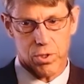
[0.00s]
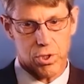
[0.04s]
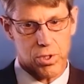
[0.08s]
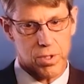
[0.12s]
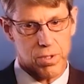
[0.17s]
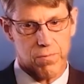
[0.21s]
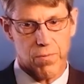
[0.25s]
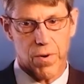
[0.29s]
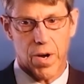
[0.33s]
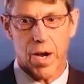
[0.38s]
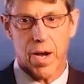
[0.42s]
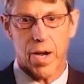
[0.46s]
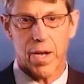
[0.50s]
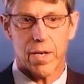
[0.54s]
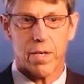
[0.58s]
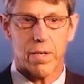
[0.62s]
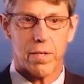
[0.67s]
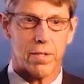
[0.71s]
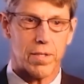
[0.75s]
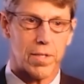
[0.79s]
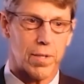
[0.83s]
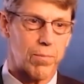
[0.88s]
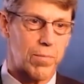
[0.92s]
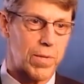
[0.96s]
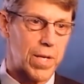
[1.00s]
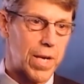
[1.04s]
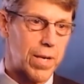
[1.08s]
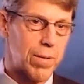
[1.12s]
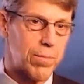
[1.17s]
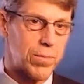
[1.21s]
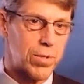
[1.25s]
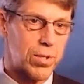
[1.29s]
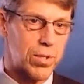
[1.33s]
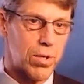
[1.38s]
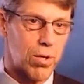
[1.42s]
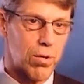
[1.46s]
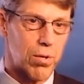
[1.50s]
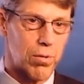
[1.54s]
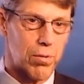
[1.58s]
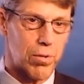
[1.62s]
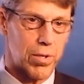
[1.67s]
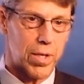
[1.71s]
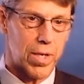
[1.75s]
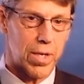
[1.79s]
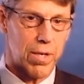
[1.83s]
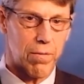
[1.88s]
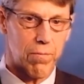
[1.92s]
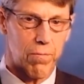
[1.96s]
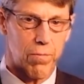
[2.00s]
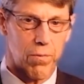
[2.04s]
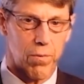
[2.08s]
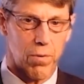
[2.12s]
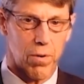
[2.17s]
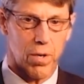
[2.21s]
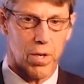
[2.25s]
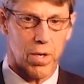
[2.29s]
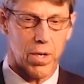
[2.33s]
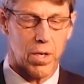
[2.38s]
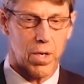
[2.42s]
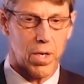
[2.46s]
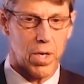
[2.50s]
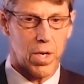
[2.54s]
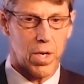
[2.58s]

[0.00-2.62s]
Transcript: which is fine. Sometimes they're looking for